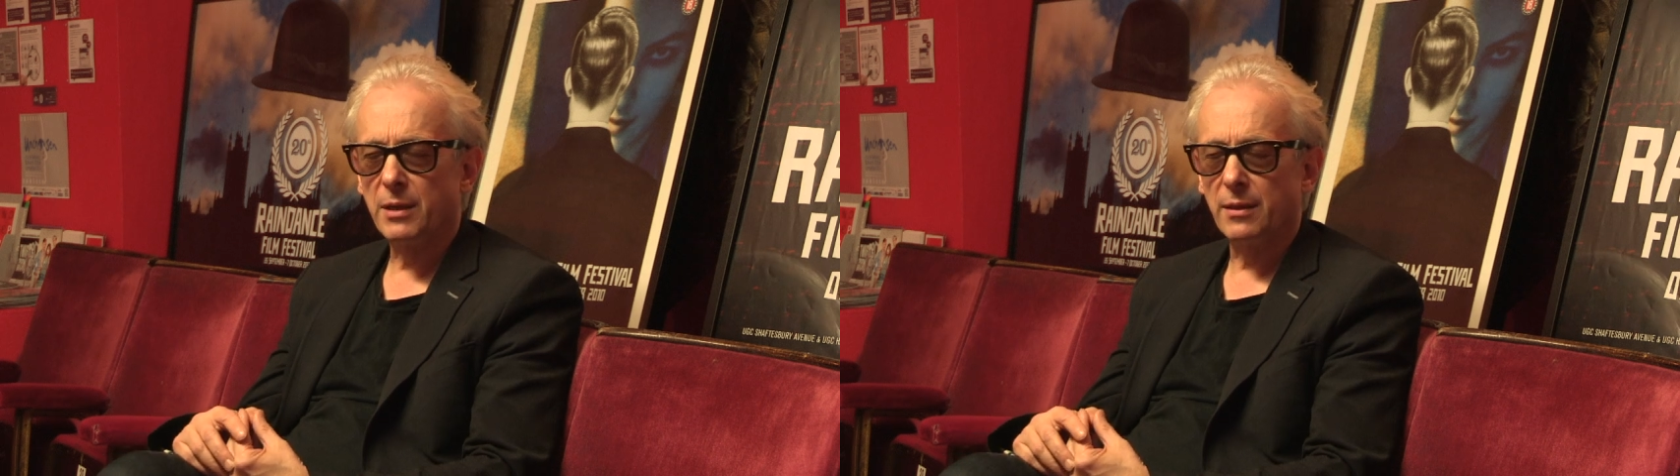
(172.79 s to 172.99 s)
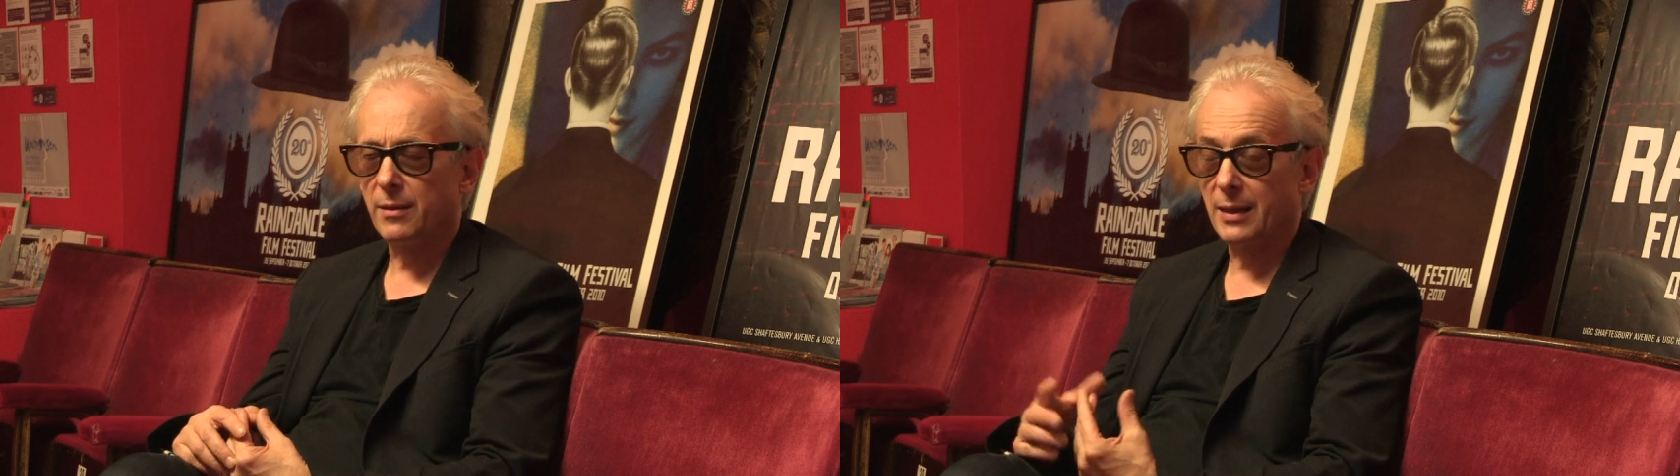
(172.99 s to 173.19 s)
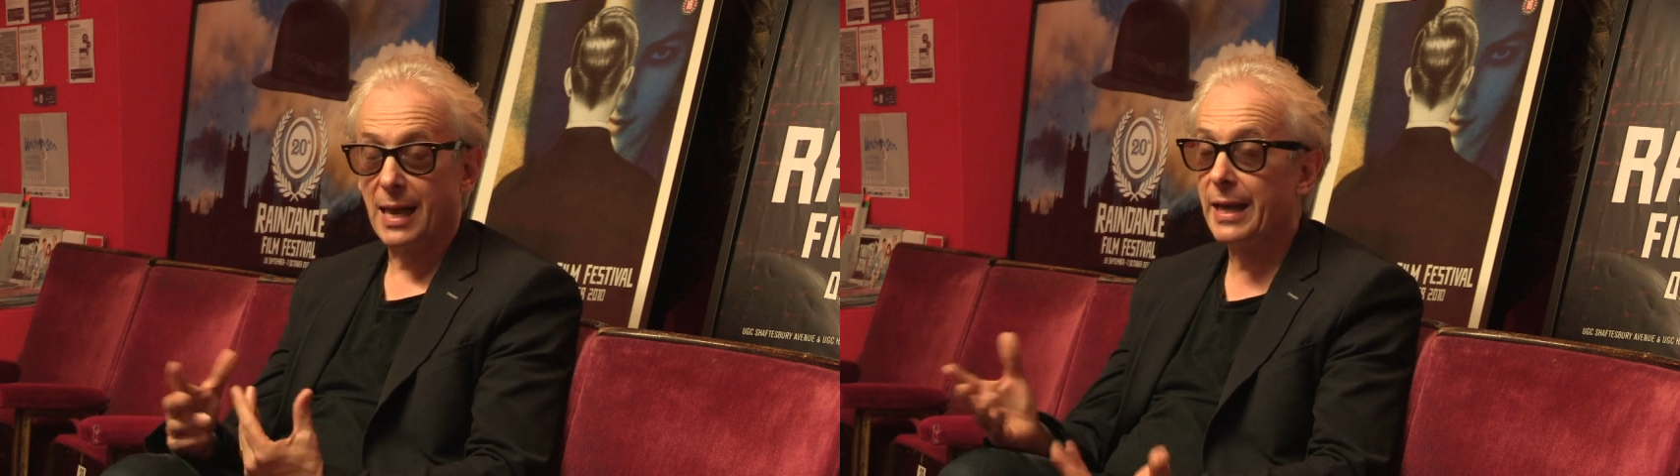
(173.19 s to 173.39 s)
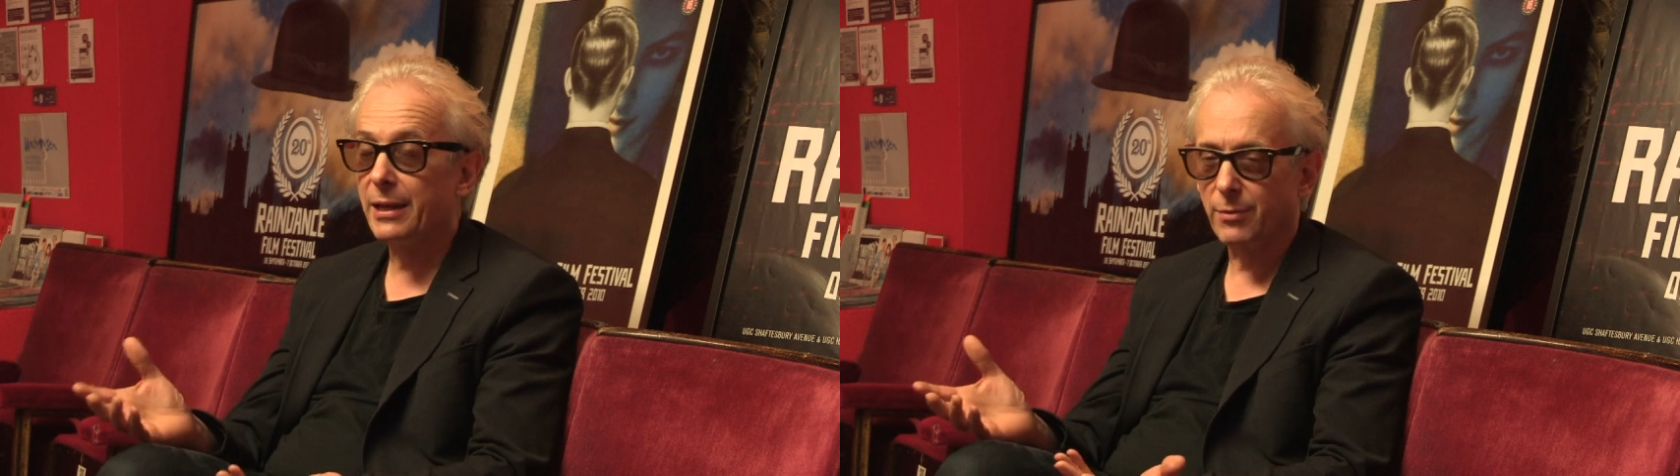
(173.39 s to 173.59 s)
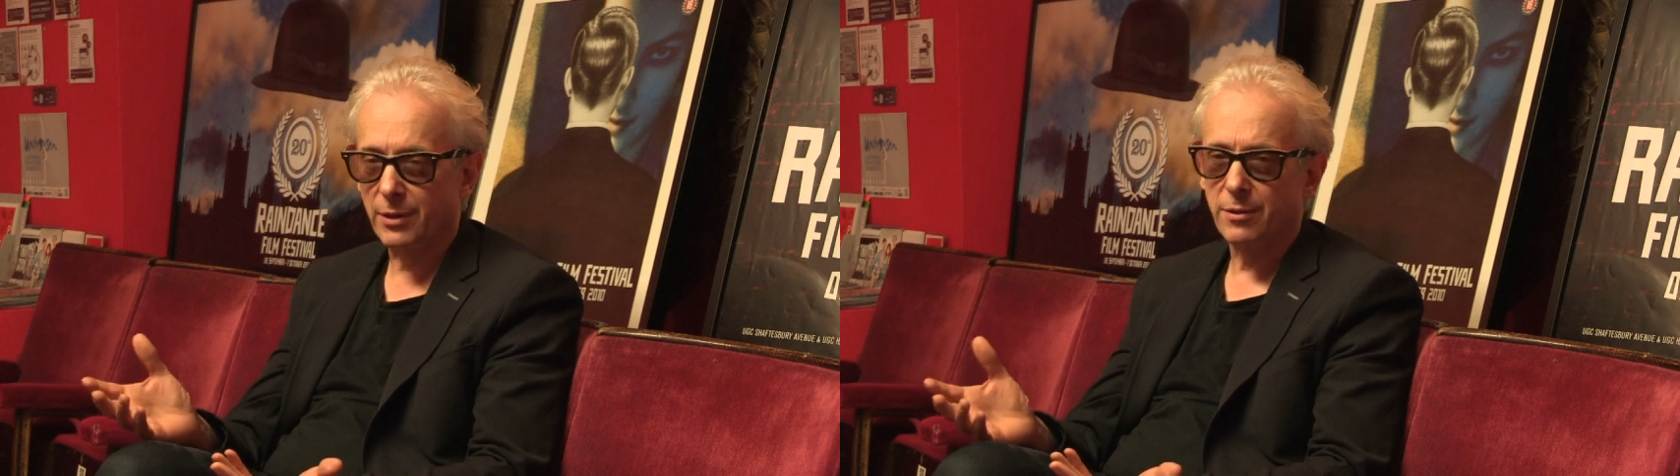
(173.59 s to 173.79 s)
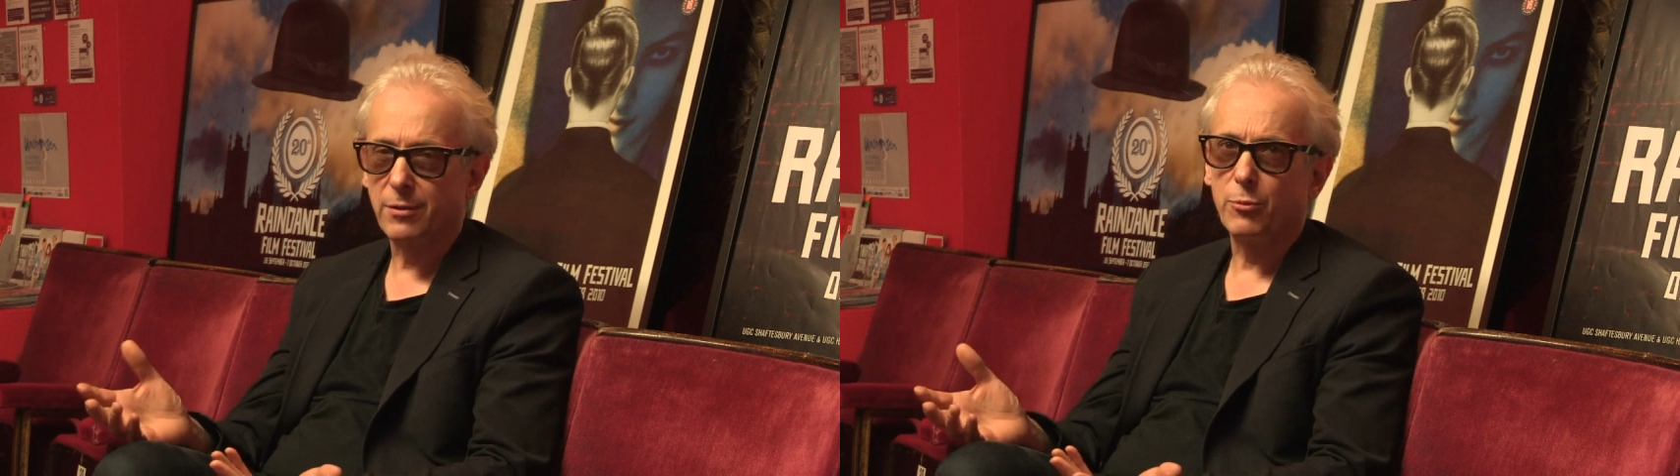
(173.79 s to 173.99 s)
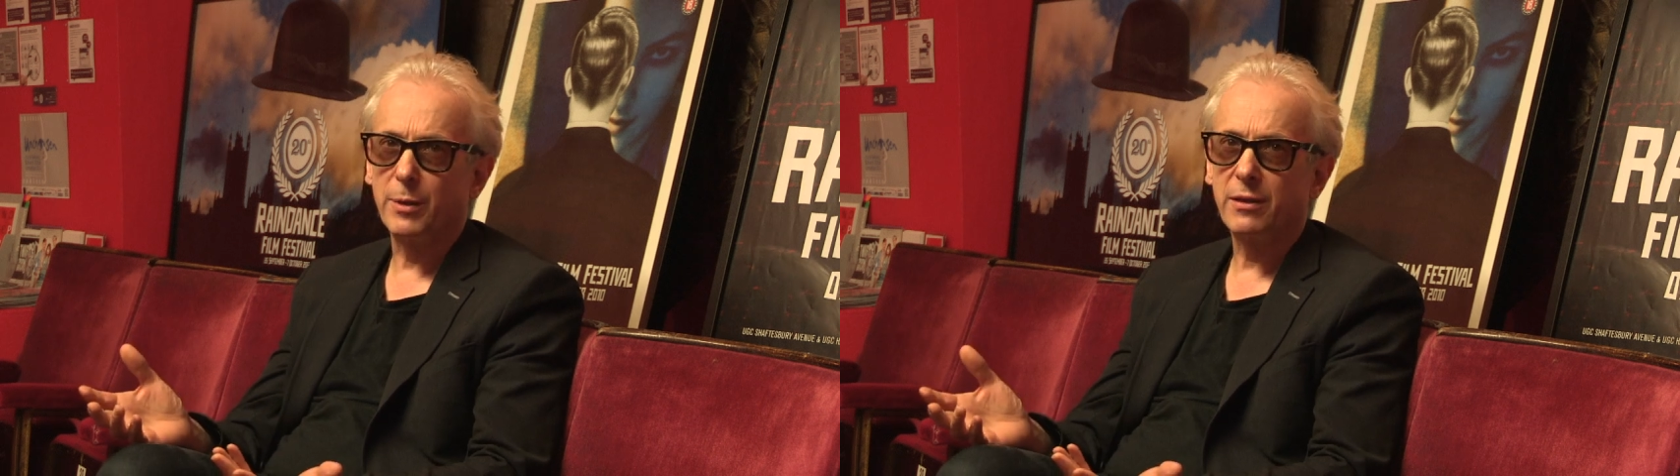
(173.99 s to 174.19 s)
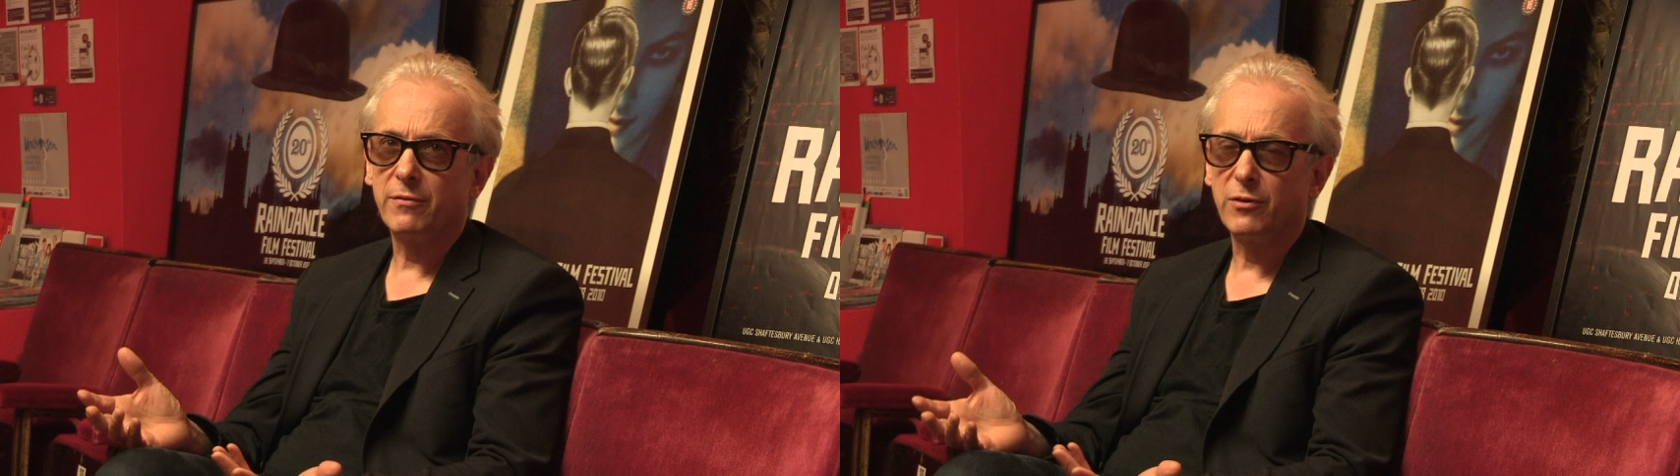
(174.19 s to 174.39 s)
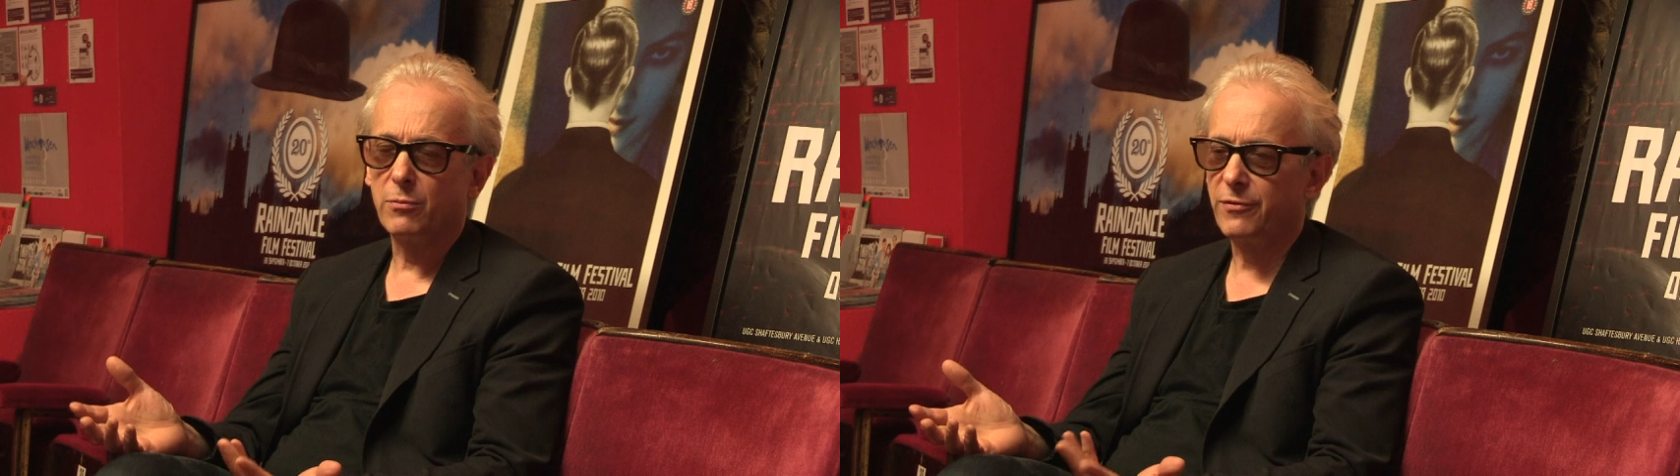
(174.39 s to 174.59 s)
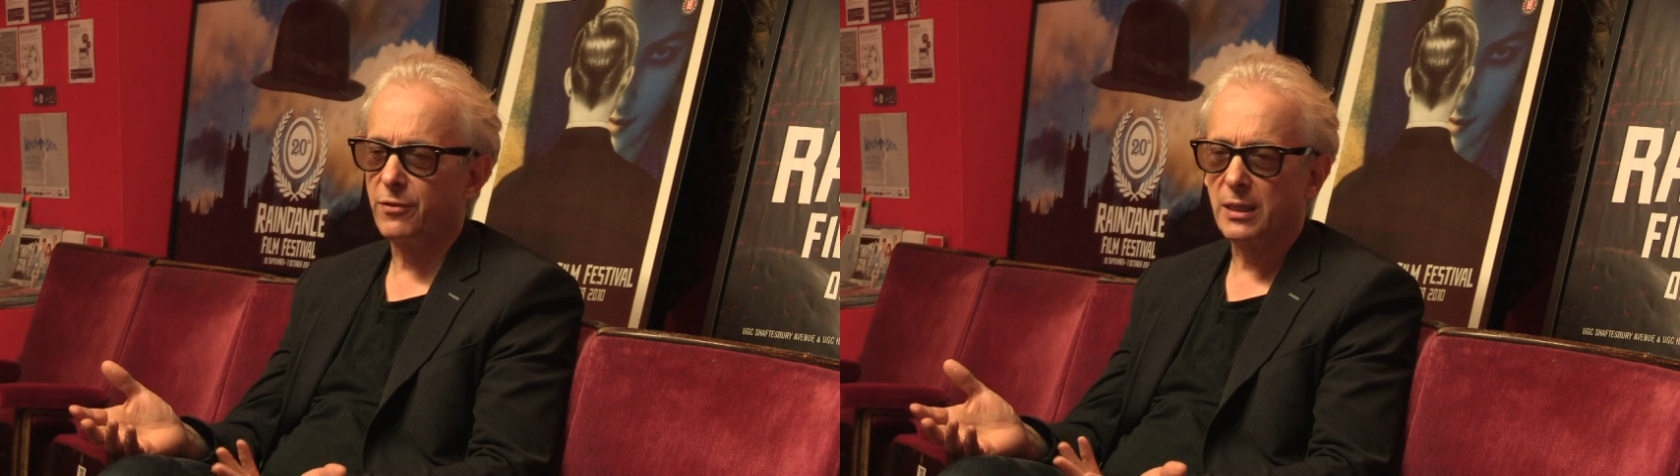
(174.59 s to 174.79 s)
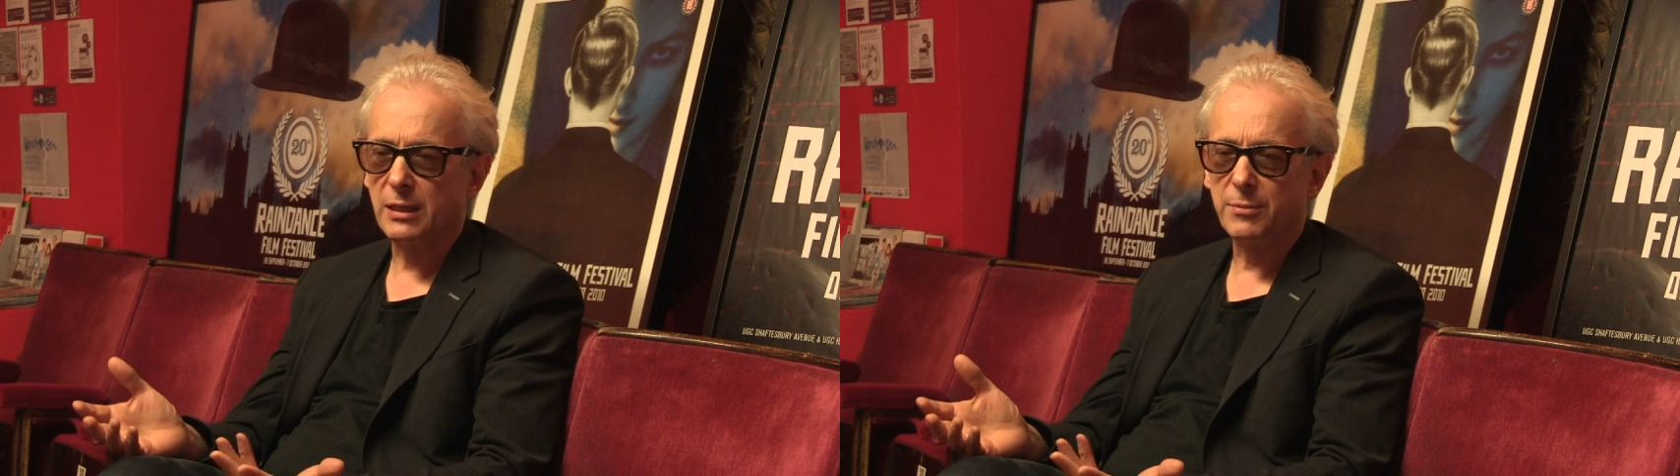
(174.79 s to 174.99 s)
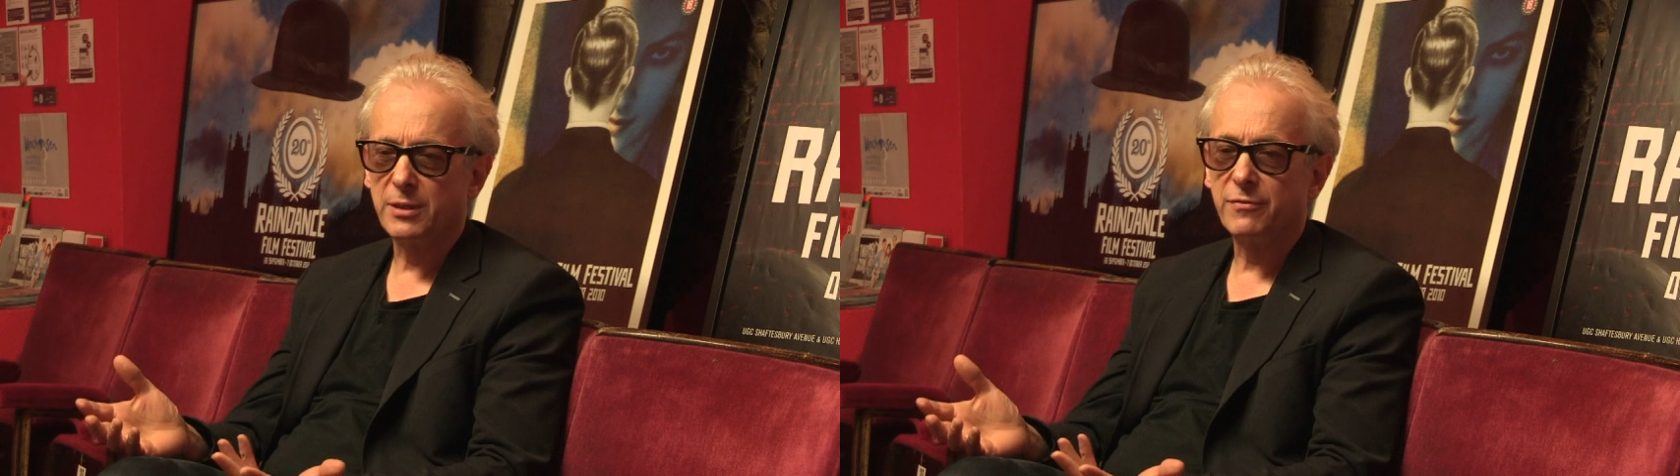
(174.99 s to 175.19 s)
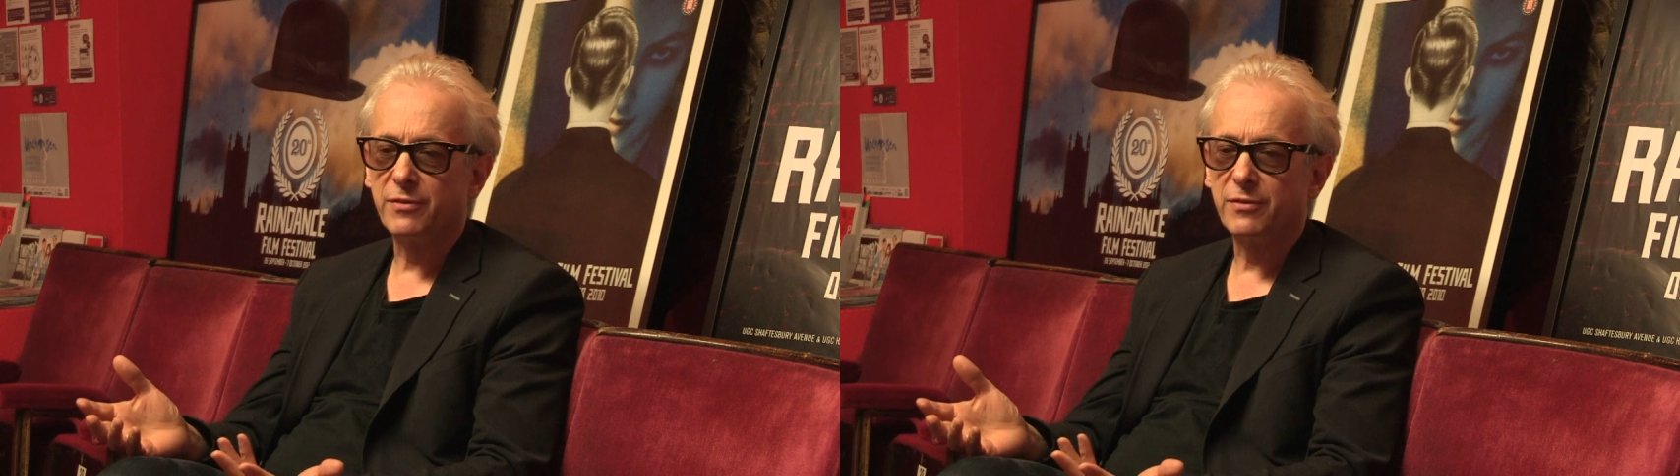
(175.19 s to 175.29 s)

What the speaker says: meaning that anyone can go and make a film with very limited